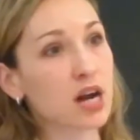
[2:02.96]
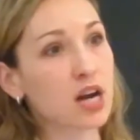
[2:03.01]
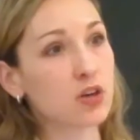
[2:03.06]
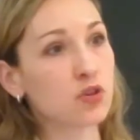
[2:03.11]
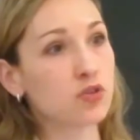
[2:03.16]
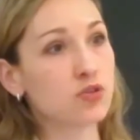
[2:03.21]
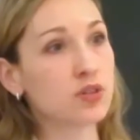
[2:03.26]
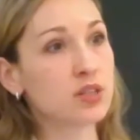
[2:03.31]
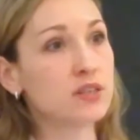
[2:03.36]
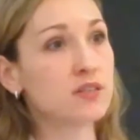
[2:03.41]

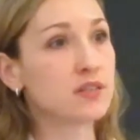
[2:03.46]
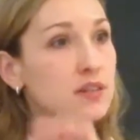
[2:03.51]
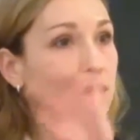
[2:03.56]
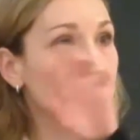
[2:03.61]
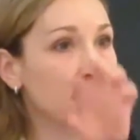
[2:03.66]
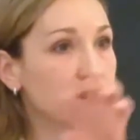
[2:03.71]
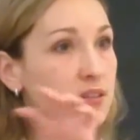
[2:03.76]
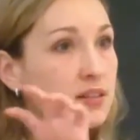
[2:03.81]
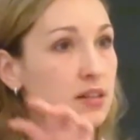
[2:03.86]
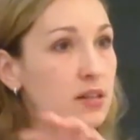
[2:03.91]
countries, and
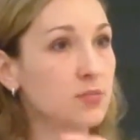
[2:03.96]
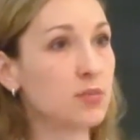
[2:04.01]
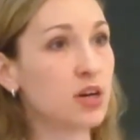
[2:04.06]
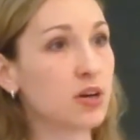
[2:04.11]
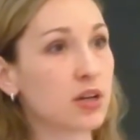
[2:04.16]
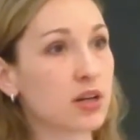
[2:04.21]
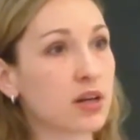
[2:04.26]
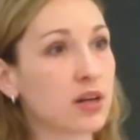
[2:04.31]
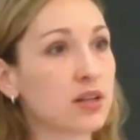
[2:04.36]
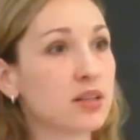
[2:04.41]
Latin
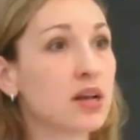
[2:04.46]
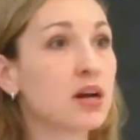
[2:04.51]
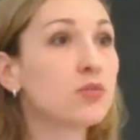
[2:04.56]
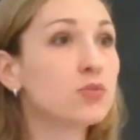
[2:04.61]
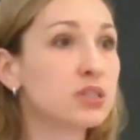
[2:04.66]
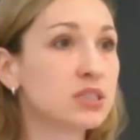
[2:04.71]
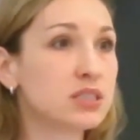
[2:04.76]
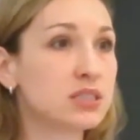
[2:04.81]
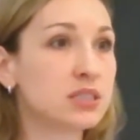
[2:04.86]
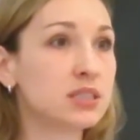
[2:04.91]
America. Now
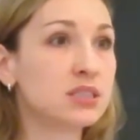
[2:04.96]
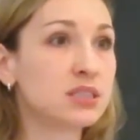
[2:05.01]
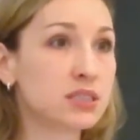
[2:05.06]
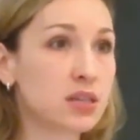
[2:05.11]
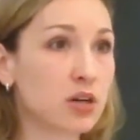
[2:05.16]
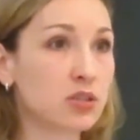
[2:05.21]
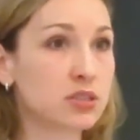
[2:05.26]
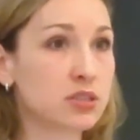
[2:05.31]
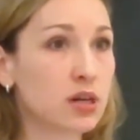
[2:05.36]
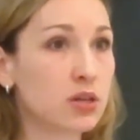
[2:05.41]
we see
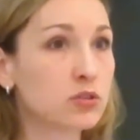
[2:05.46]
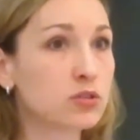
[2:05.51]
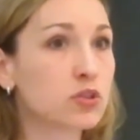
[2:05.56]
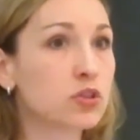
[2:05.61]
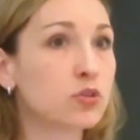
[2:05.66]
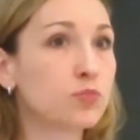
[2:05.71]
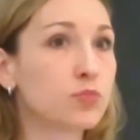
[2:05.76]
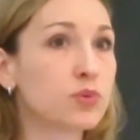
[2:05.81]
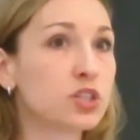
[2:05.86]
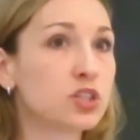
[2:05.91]
South-South
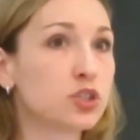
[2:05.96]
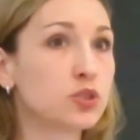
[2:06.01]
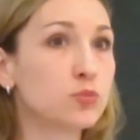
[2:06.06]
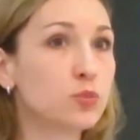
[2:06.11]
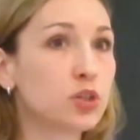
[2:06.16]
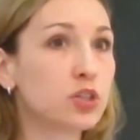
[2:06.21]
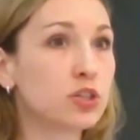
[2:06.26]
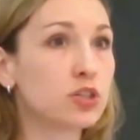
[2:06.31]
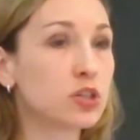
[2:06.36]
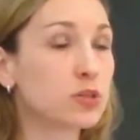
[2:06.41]
cooperation
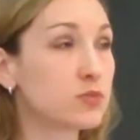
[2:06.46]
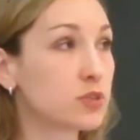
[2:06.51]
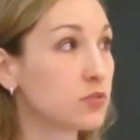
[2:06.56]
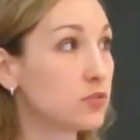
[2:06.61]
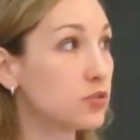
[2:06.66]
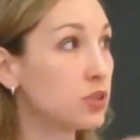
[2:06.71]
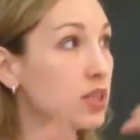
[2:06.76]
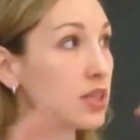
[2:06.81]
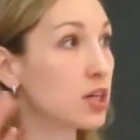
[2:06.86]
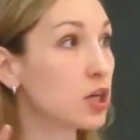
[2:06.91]
more in terms
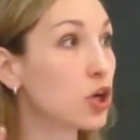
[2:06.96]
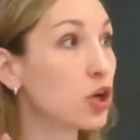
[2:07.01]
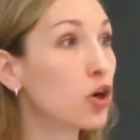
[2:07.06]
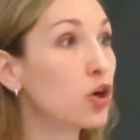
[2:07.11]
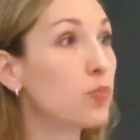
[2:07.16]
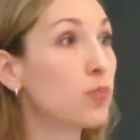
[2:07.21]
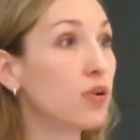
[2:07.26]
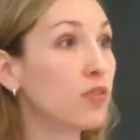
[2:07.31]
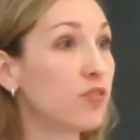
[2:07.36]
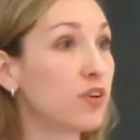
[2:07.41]
of really a
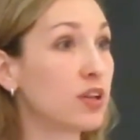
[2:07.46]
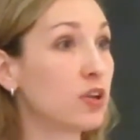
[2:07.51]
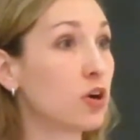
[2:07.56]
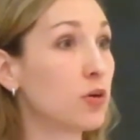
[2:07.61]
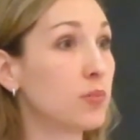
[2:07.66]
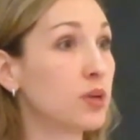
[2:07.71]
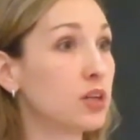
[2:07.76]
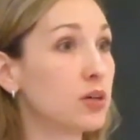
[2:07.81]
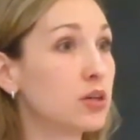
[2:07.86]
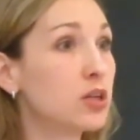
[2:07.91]
global
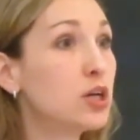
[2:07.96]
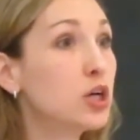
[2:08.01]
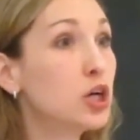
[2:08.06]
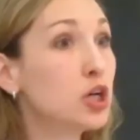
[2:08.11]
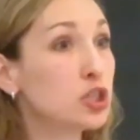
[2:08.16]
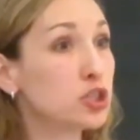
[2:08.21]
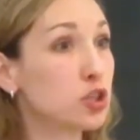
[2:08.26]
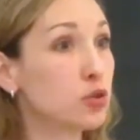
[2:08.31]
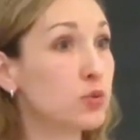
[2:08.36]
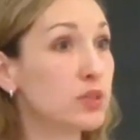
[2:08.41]
phenomenon.
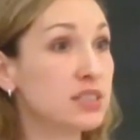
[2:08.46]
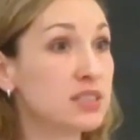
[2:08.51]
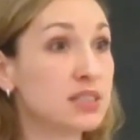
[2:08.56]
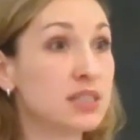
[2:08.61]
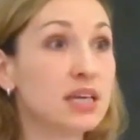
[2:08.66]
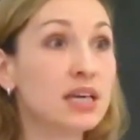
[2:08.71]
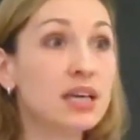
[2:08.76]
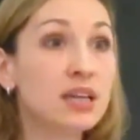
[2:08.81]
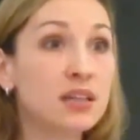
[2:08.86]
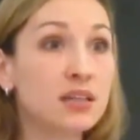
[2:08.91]
So we
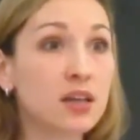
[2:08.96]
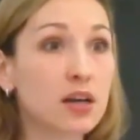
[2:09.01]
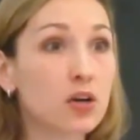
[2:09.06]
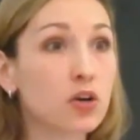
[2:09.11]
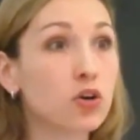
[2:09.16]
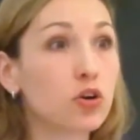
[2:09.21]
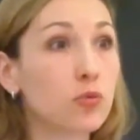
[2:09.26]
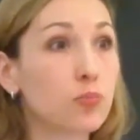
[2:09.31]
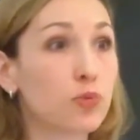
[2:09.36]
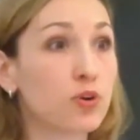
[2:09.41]
see India
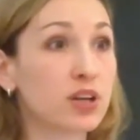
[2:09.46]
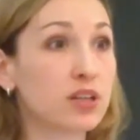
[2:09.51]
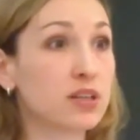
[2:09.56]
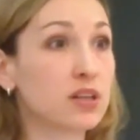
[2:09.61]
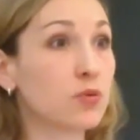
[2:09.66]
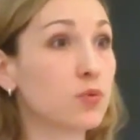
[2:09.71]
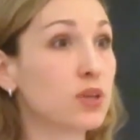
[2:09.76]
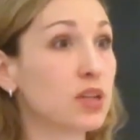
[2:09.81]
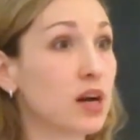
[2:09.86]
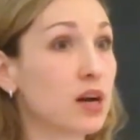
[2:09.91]

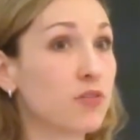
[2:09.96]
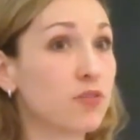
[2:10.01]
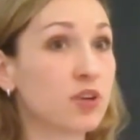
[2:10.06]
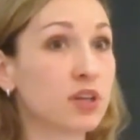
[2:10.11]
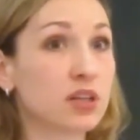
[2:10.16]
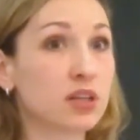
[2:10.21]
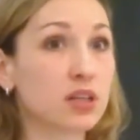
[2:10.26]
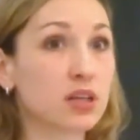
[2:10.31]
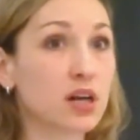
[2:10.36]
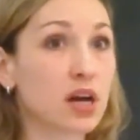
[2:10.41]
cooperating with
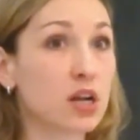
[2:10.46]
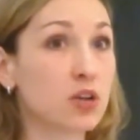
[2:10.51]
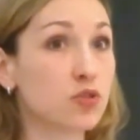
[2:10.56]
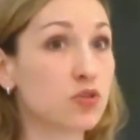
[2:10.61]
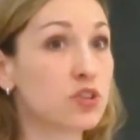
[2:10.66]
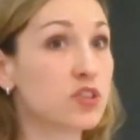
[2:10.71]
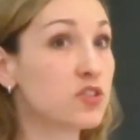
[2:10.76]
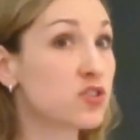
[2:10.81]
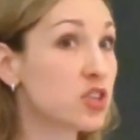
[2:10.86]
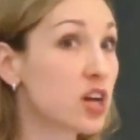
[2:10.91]
African
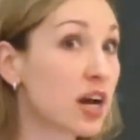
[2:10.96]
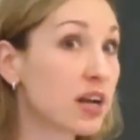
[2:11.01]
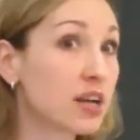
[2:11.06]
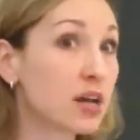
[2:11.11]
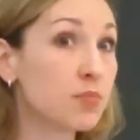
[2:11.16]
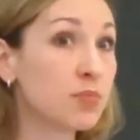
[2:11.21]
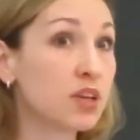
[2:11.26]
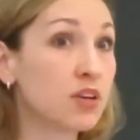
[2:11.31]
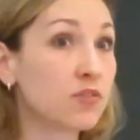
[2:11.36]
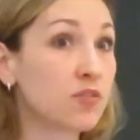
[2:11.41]
countries,
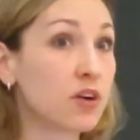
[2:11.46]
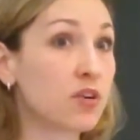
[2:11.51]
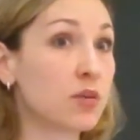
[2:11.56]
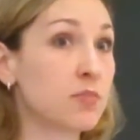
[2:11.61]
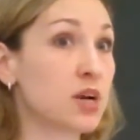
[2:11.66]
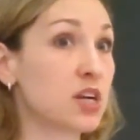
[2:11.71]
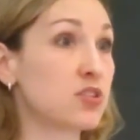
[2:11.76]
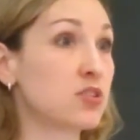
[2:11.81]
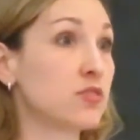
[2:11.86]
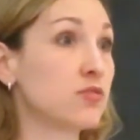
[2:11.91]
China being very much